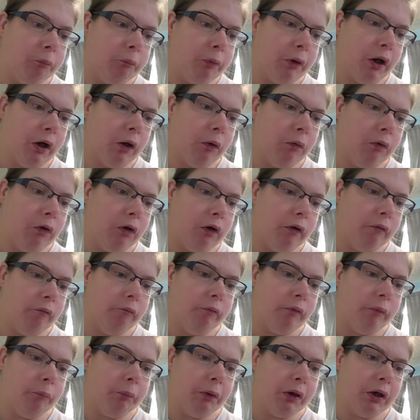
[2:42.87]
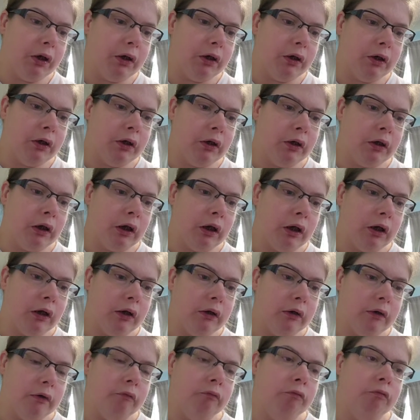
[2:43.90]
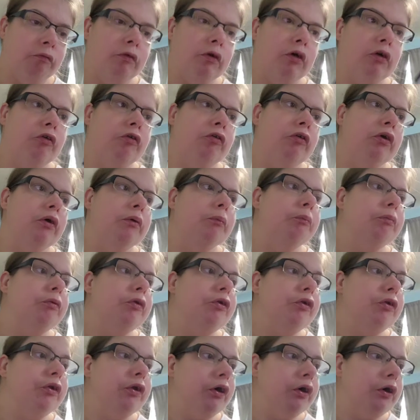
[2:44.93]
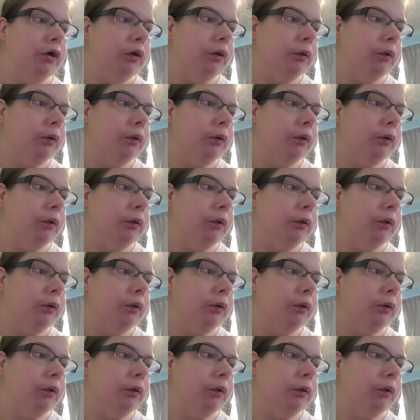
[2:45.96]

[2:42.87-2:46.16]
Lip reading: power of the binding ties of friendship. So,